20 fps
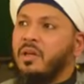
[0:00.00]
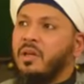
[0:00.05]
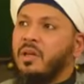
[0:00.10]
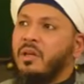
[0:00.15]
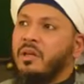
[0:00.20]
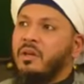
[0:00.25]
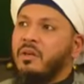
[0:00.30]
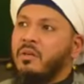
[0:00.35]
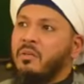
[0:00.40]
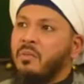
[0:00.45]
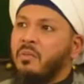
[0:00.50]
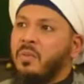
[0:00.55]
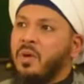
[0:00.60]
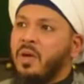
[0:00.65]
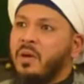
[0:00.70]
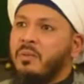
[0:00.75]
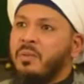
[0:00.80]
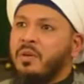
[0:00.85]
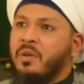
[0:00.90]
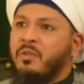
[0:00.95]
maybe
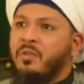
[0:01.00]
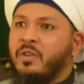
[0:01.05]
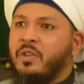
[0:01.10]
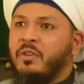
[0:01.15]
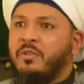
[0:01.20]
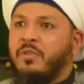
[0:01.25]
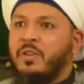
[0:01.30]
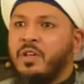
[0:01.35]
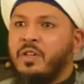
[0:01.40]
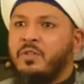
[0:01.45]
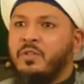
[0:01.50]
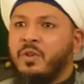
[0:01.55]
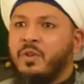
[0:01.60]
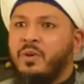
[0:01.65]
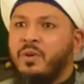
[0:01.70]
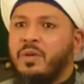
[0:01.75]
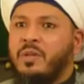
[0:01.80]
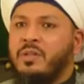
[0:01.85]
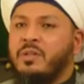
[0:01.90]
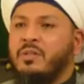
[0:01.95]
for the first
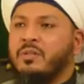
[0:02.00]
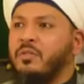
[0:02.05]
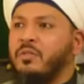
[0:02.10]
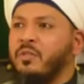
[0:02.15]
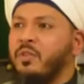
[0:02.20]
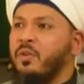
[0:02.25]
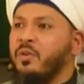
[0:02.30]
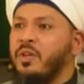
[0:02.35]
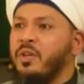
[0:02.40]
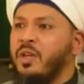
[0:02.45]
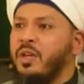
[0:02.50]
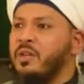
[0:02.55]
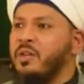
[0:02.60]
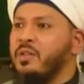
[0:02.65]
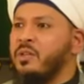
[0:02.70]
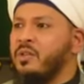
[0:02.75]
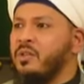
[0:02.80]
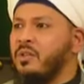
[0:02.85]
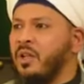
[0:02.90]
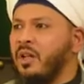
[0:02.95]
few years,
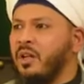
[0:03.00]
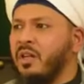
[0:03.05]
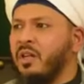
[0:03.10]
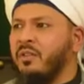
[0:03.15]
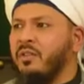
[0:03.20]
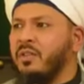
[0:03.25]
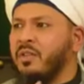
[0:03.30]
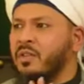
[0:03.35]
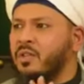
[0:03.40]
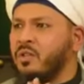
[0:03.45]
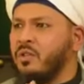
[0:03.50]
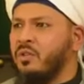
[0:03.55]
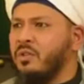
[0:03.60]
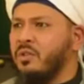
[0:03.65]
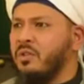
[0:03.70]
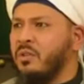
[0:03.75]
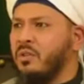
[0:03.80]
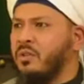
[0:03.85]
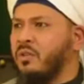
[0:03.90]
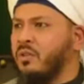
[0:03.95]
not even to
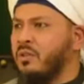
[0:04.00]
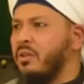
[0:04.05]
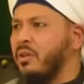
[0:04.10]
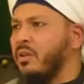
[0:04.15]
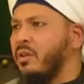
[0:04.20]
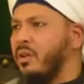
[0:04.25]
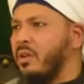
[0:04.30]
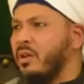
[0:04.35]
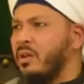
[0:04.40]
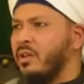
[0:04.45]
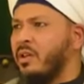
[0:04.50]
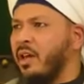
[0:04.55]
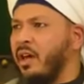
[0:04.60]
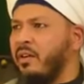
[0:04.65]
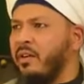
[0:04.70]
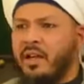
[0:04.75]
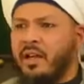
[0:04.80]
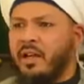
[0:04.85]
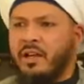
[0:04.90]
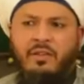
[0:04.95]
carry any
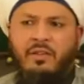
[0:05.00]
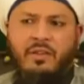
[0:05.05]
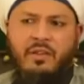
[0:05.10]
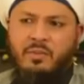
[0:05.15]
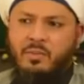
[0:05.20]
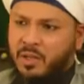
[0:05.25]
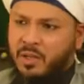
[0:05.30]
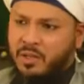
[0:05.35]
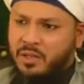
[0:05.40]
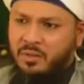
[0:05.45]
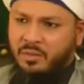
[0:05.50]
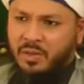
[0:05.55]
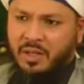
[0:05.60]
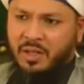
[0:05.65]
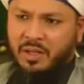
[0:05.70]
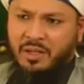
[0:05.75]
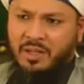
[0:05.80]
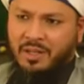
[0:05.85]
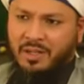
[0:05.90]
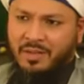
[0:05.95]
responsibility.
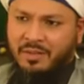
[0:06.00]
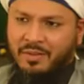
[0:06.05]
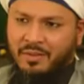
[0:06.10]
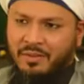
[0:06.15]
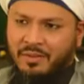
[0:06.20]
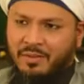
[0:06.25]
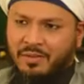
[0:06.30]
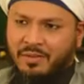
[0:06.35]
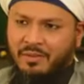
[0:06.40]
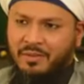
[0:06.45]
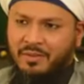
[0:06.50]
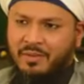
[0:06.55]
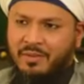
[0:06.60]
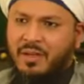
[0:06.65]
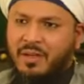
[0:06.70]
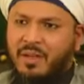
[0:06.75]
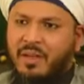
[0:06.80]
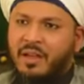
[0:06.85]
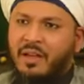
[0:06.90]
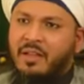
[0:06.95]

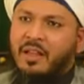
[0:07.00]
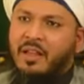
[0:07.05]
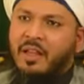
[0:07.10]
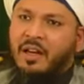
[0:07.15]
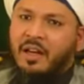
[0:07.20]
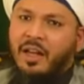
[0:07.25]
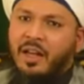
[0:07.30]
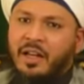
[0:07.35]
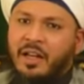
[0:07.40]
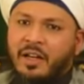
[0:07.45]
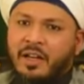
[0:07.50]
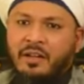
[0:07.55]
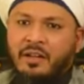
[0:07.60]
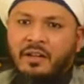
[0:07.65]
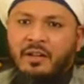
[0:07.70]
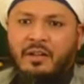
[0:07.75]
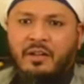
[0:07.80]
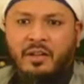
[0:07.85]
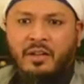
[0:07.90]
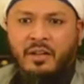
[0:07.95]
Then later,
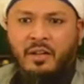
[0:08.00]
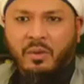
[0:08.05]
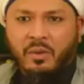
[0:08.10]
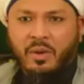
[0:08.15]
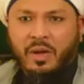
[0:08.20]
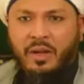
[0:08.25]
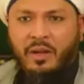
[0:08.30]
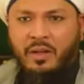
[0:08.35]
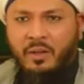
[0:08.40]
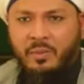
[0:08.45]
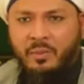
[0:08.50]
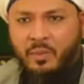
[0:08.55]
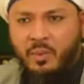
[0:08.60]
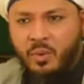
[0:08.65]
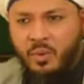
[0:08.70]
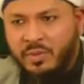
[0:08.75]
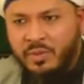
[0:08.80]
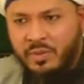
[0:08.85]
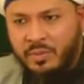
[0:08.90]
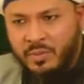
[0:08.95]
when he proves
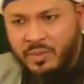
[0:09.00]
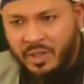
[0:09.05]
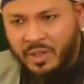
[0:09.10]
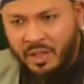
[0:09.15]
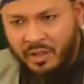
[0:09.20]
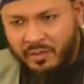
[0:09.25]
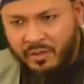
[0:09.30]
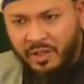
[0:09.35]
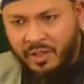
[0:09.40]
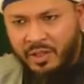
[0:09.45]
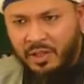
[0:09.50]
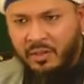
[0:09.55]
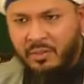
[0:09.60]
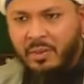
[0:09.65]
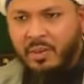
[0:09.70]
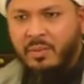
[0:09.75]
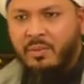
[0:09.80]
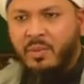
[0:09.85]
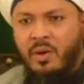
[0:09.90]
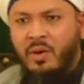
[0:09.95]
himself a little bit
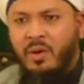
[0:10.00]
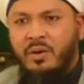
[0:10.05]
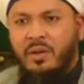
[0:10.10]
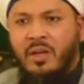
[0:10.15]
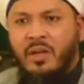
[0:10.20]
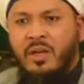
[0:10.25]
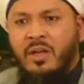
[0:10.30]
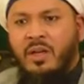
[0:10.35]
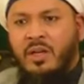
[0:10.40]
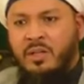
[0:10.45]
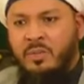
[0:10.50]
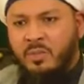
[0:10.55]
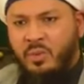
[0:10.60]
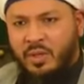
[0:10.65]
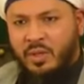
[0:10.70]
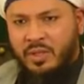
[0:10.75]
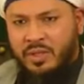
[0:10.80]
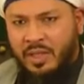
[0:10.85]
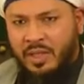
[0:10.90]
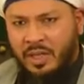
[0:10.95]
more, he's more
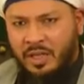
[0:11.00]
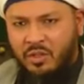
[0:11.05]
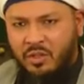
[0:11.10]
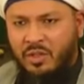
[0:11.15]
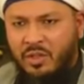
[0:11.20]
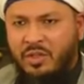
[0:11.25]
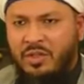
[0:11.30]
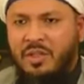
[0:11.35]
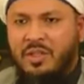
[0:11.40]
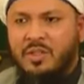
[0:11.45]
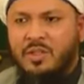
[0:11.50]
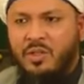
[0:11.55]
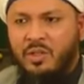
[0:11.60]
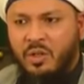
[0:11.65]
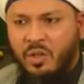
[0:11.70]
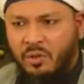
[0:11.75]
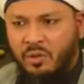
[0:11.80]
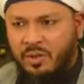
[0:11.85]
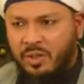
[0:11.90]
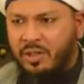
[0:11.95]
intelligent, then
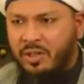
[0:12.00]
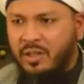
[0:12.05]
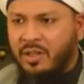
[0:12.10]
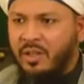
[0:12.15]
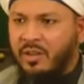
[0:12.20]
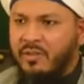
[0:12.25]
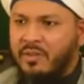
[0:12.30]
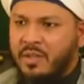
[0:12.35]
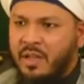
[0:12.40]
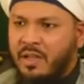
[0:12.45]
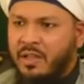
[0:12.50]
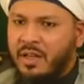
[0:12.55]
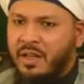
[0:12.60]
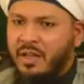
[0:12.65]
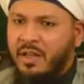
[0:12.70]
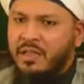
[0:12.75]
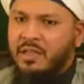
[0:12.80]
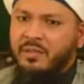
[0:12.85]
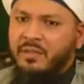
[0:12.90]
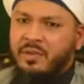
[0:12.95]
slowly he gives other kinds of
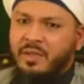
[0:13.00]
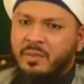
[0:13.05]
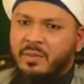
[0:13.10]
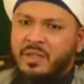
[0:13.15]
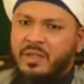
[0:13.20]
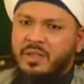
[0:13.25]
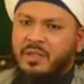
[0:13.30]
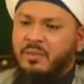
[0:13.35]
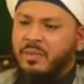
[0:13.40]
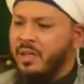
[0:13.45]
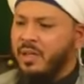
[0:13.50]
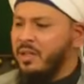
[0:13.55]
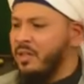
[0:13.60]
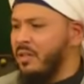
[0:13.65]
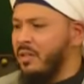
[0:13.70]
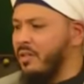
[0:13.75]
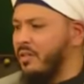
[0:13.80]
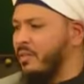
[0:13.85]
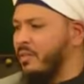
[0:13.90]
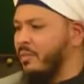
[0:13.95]
responsibilities.
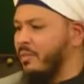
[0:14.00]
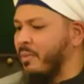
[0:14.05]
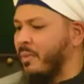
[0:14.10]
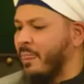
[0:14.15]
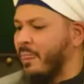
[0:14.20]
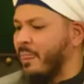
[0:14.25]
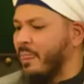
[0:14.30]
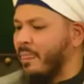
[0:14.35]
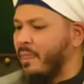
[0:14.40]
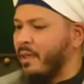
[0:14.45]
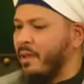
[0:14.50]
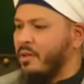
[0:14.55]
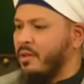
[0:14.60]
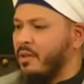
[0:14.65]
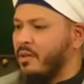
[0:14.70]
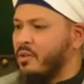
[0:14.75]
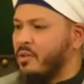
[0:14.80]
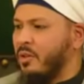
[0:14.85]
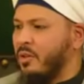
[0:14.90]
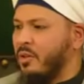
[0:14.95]
So,